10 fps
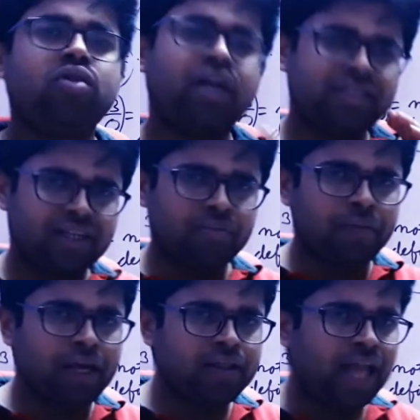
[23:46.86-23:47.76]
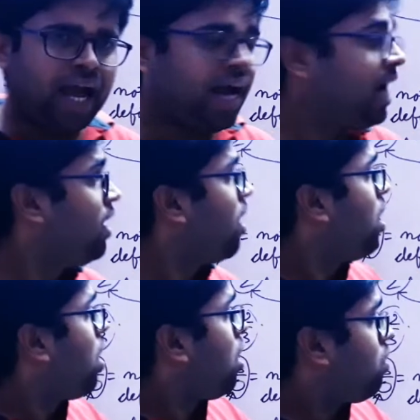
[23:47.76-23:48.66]
does it mean that
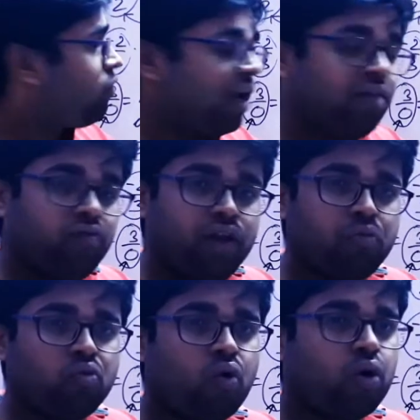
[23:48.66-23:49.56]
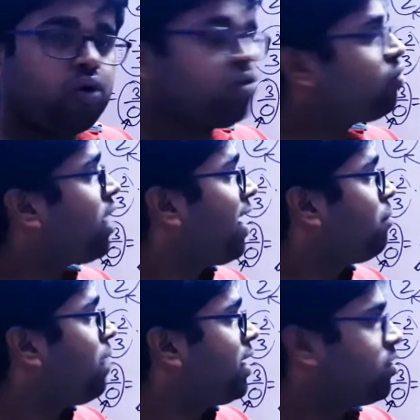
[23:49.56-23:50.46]
when we want to write
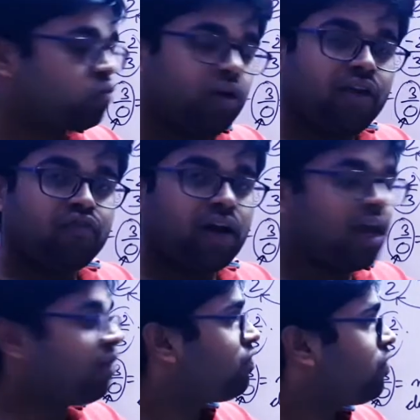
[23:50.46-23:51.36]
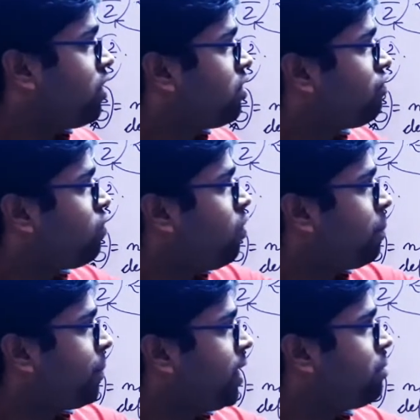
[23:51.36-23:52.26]
minus 25 in the form
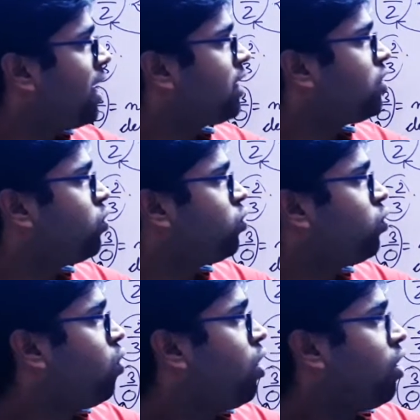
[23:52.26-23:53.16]
p by q,